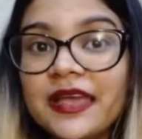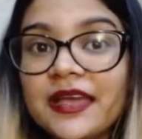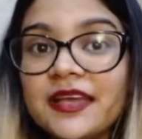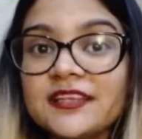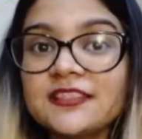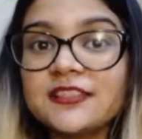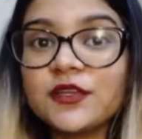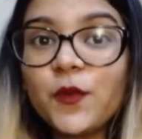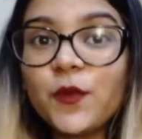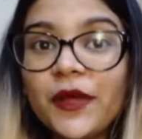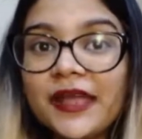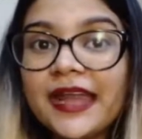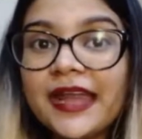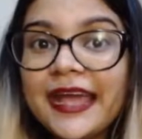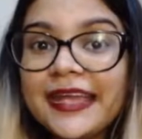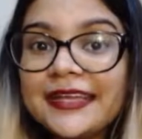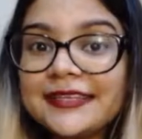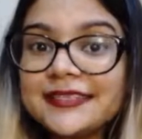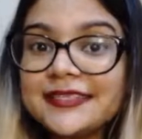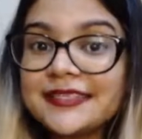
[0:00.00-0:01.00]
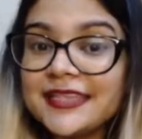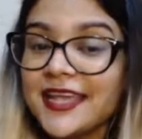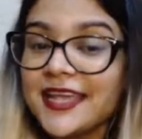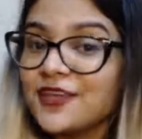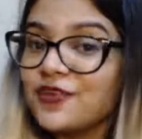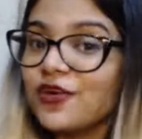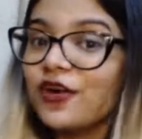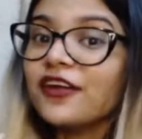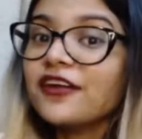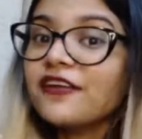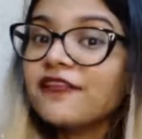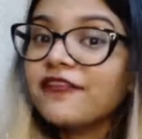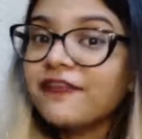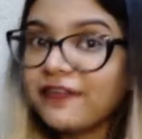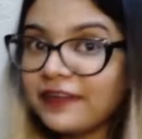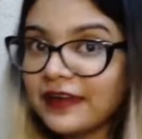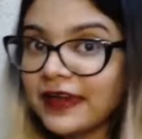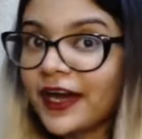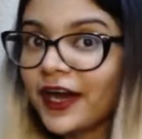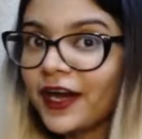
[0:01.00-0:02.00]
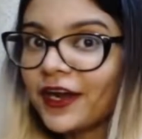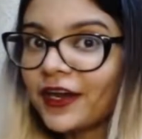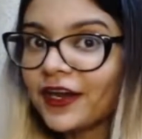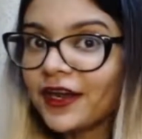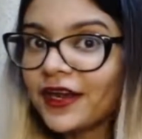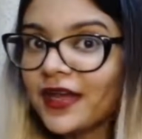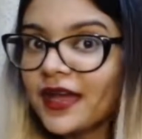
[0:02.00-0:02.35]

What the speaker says: So when I say you're a flower,